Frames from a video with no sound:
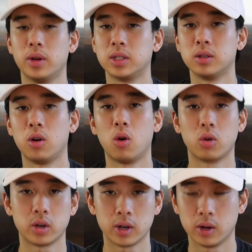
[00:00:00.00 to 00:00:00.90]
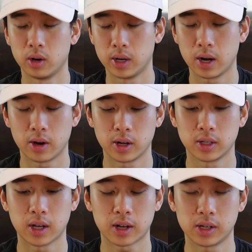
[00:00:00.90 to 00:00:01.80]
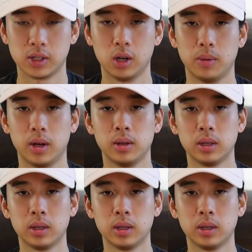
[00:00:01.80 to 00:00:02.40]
but it's no ordinary yakisoba.